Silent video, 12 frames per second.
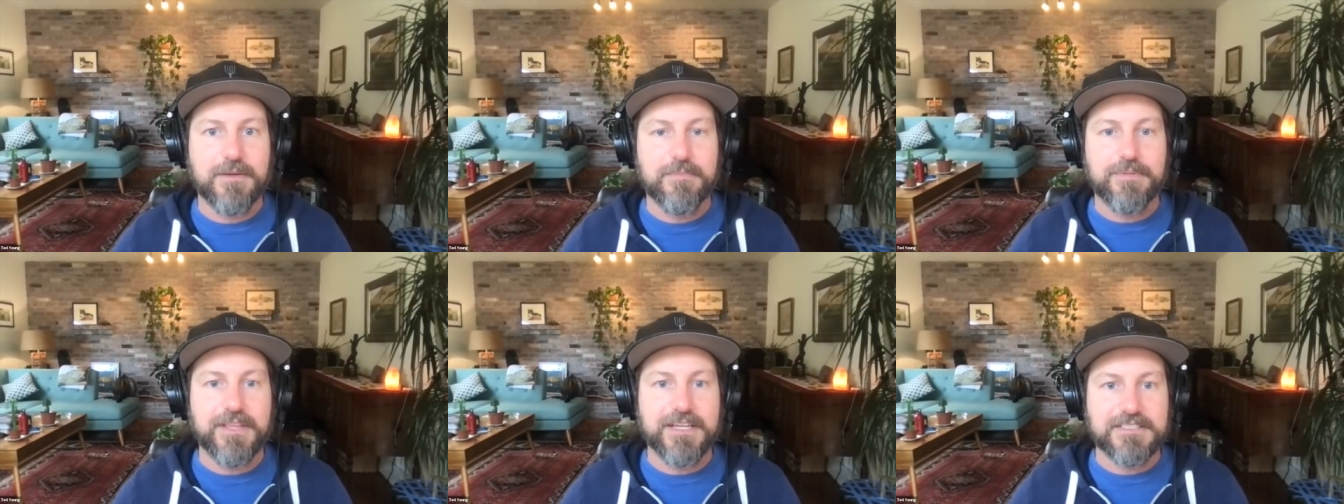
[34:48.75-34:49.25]

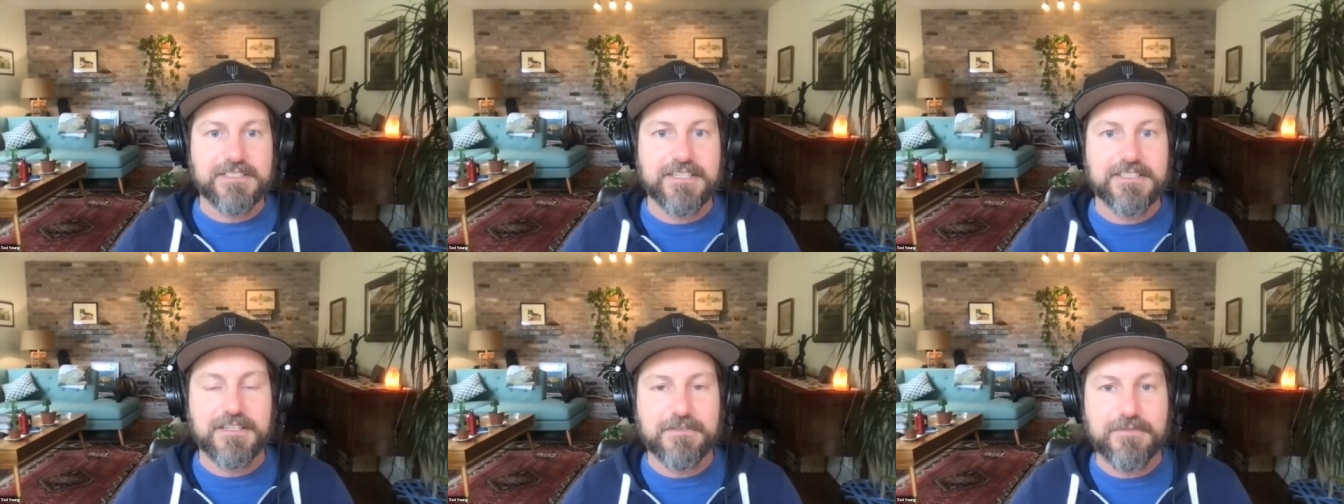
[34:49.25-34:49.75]

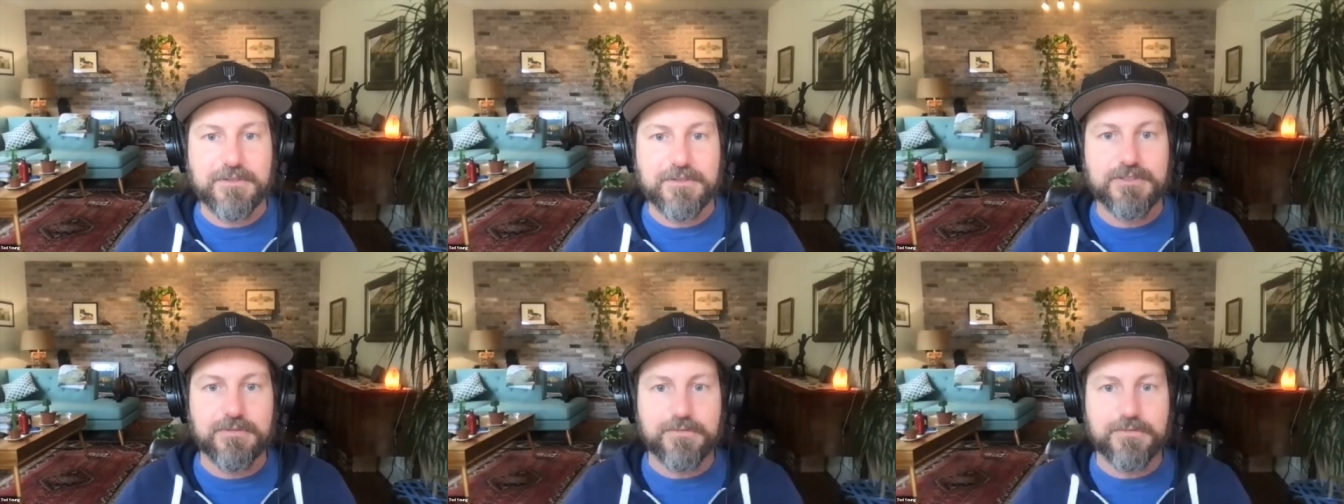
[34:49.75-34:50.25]
that's in the
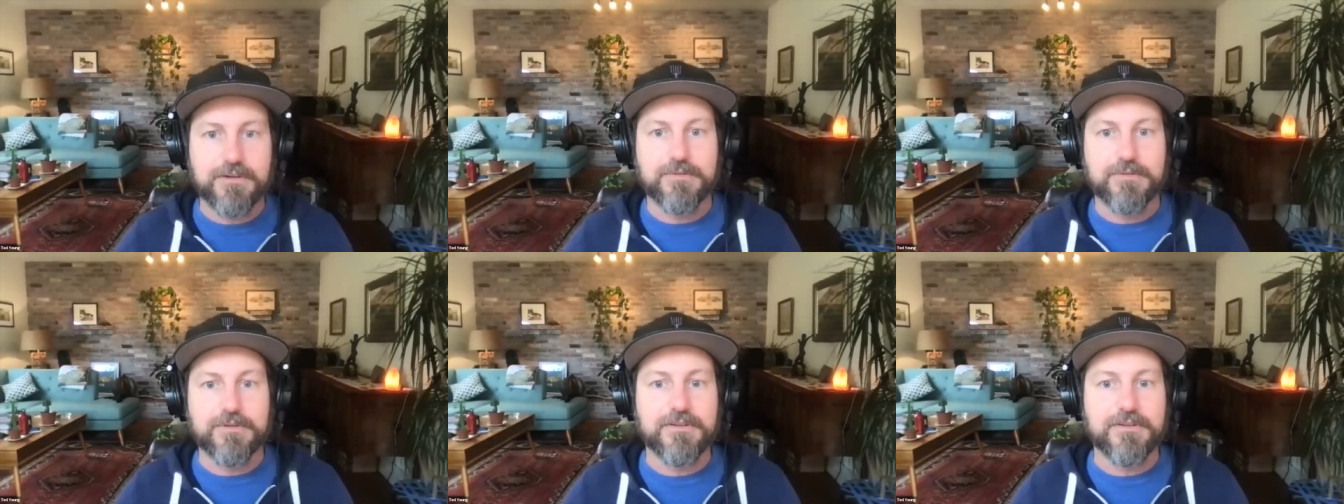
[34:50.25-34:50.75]
future. Don't
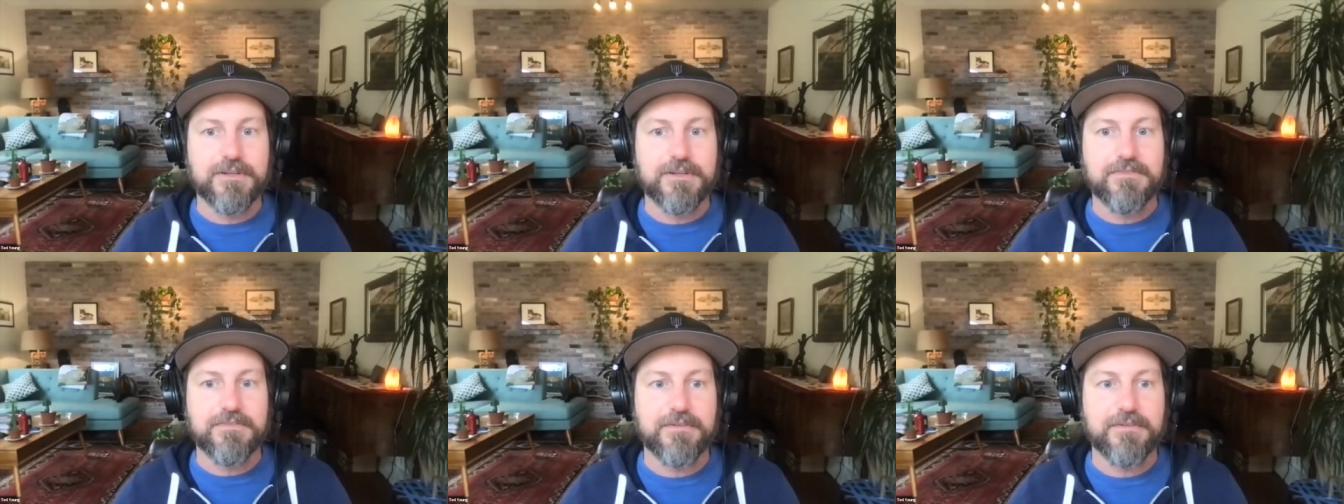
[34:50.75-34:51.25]
really do
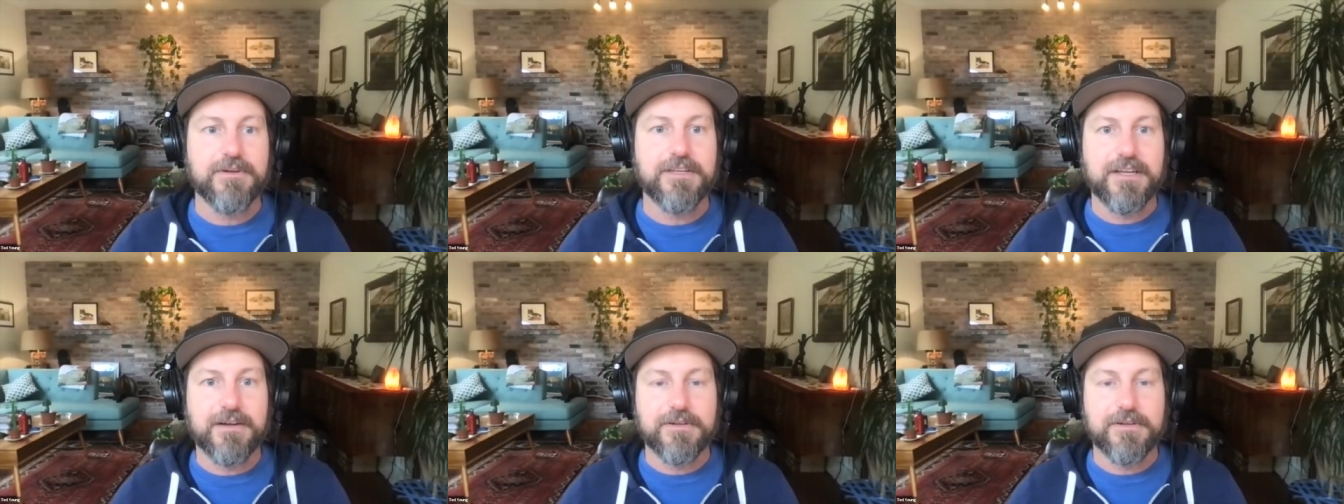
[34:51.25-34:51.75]
any of that right
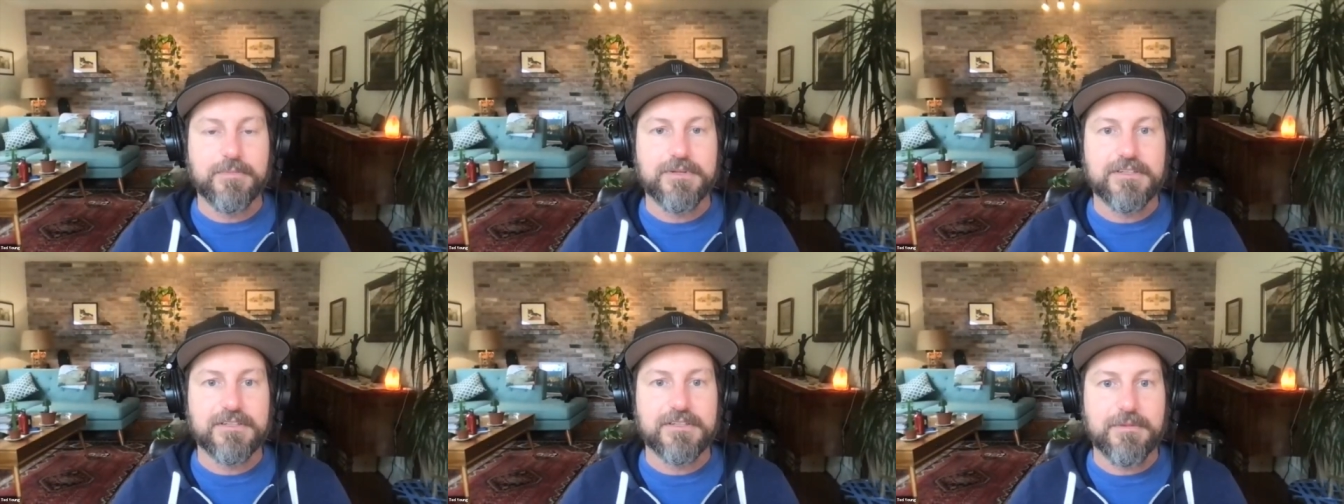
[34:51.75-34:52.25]
now in
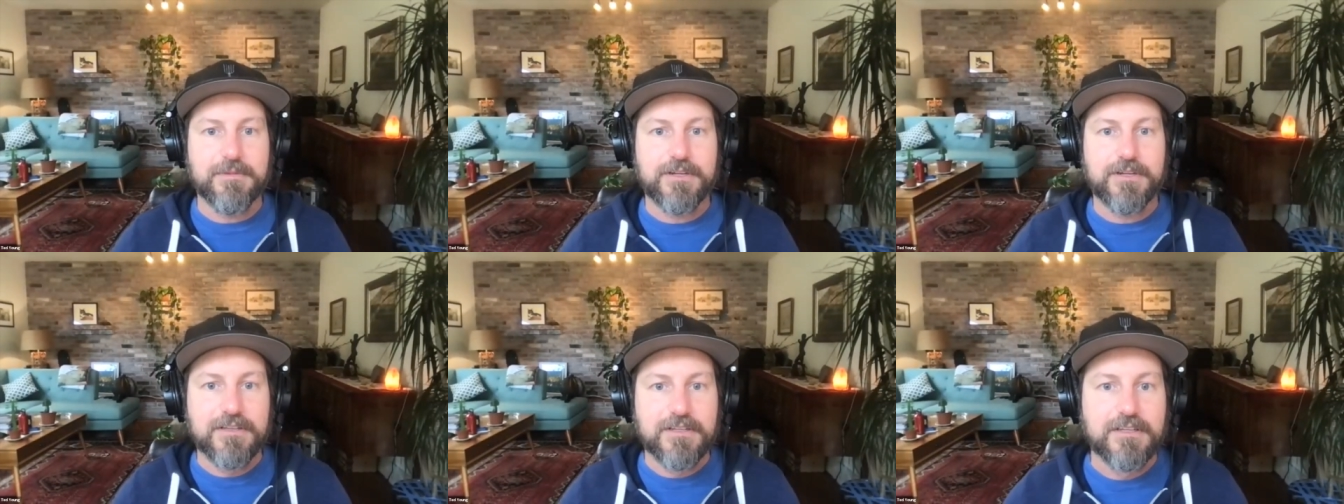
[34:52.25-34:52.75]

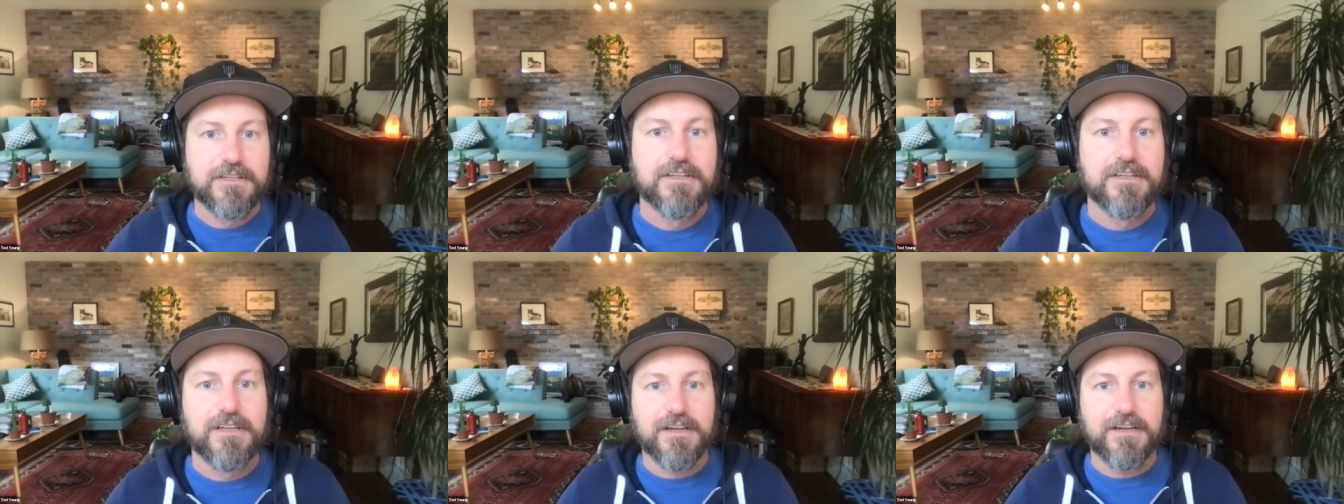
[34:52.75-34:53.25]
OpenTelemetry.
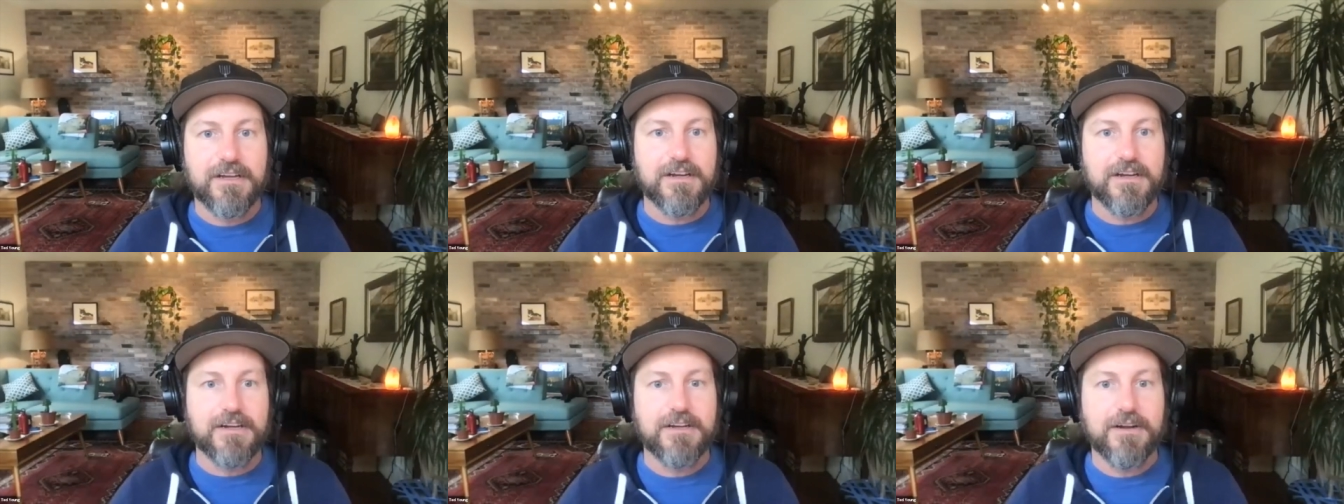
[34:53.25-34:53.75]

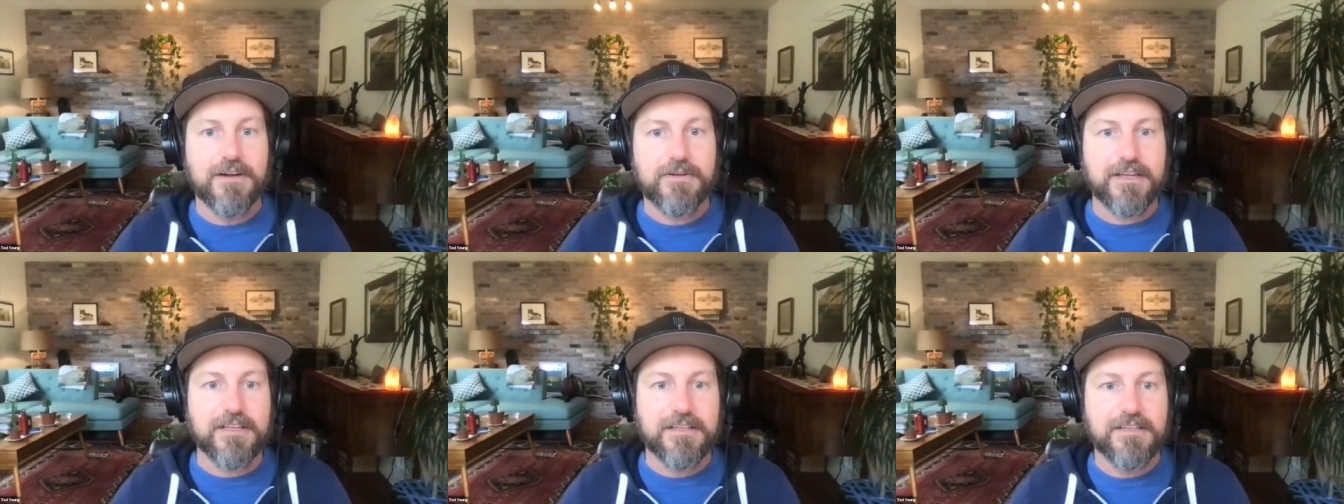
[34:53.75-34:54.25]

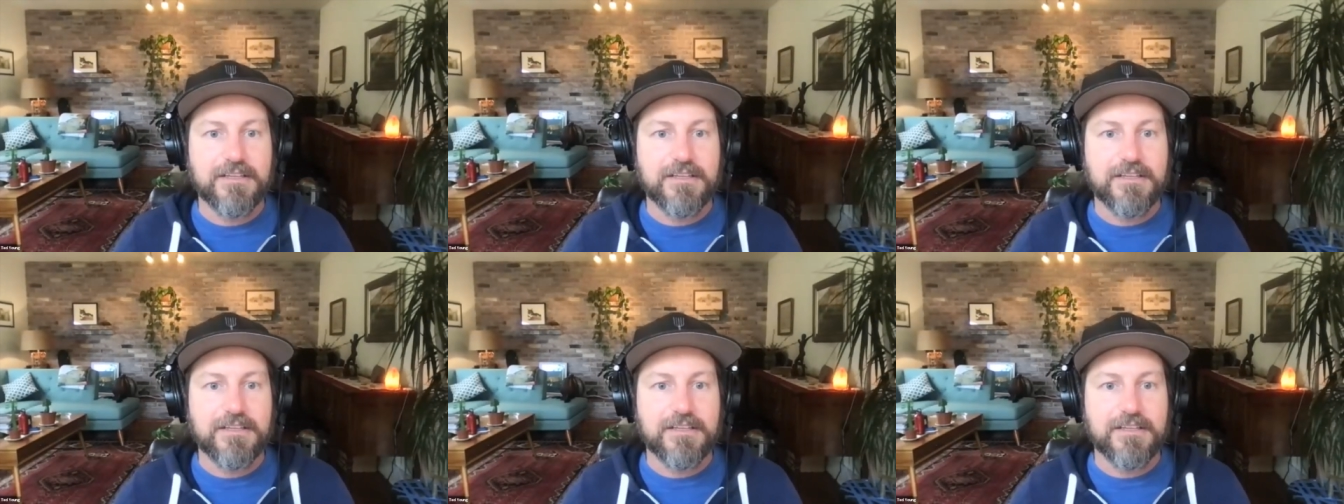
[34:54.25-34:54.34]
Okay.